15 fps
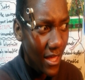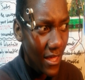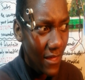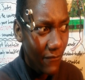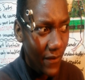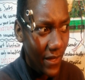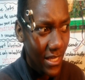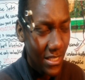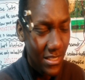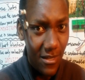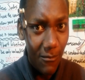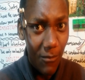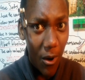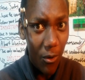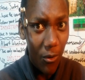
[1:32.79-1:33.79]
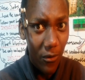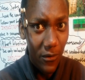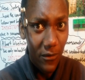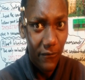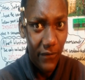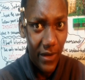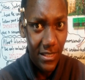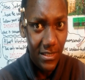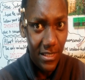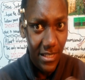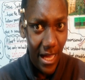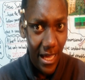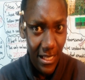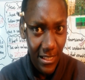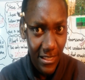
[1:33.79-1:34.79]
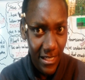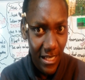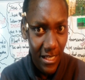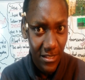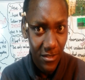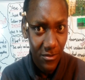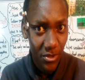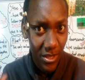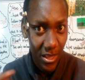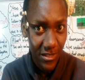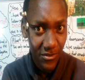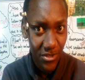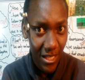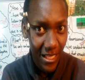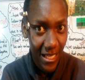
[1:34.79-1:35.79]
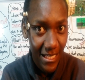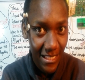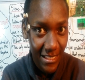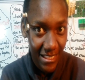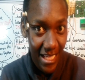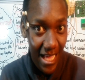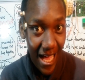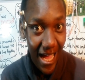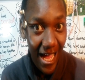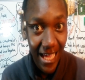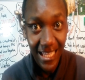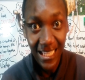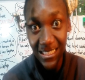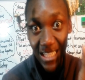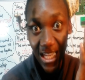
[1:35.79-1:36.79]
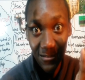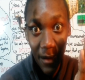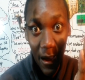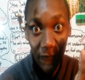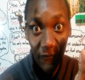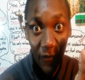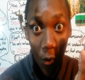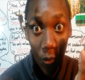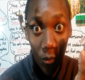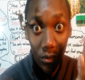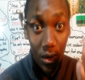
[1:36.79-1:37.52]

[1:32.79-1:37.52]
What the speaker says: If I can somehow convert that kinetic energy to electrical energy, I can charge my phone.